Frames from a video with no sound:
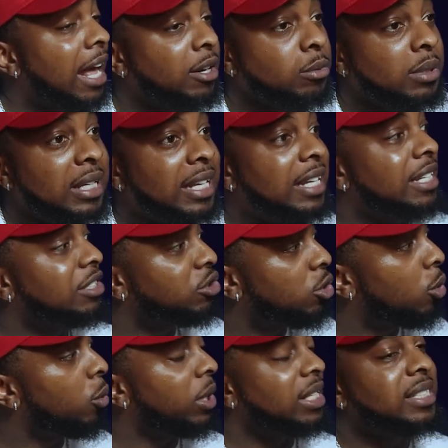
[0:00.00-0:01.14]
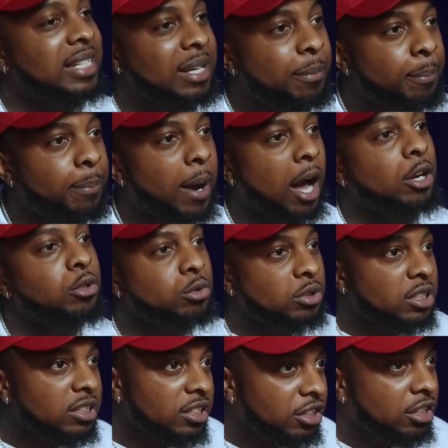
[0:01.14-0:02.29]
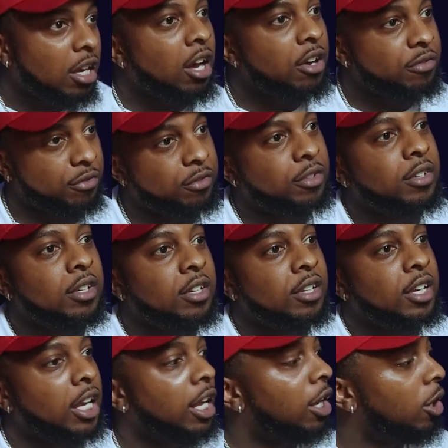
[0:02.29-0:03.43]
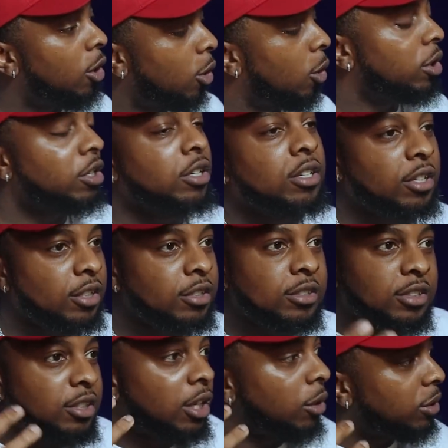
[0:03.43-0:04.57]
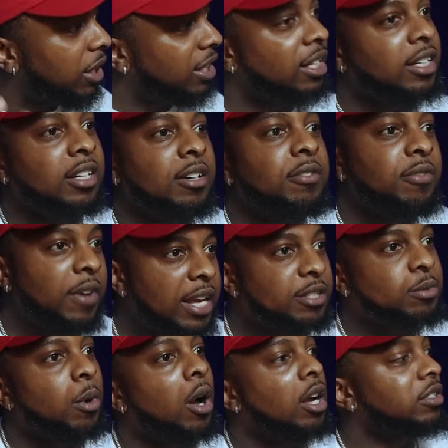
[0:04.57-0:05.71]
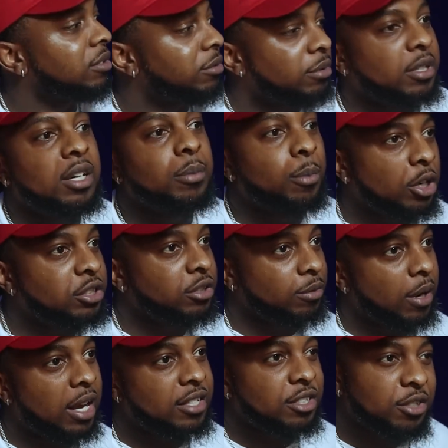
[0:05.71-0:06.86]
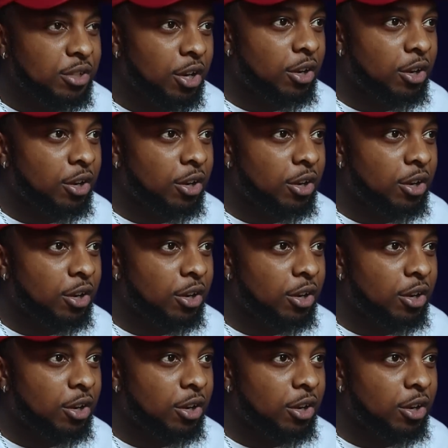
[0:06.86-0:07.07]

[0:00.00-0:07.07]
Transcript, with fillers: I don't need twenty bottles of stuff in order to, you know, get a good face wash and some good moisturizer, you